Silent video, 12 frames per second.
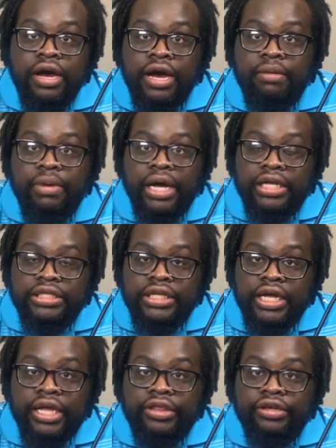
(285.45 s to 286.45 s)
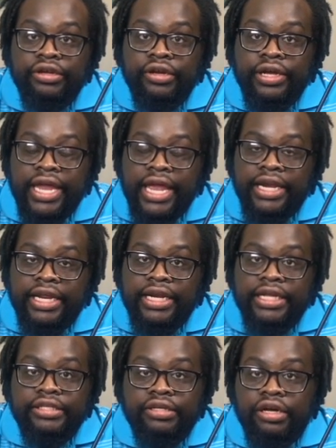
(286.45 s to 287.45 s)
amongst the other
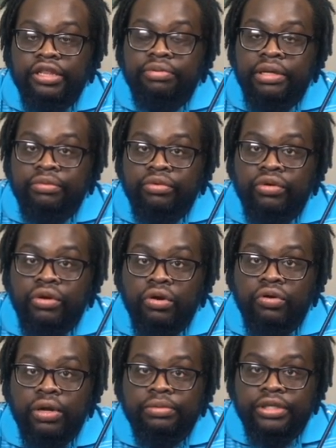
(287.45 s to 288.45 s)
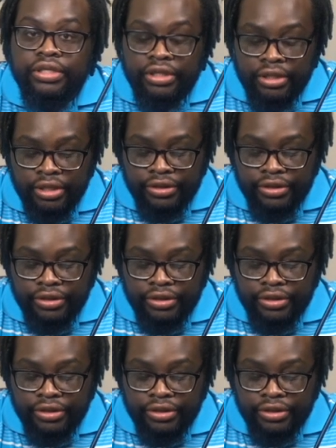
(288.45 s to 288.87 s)
candidates or other people who go up to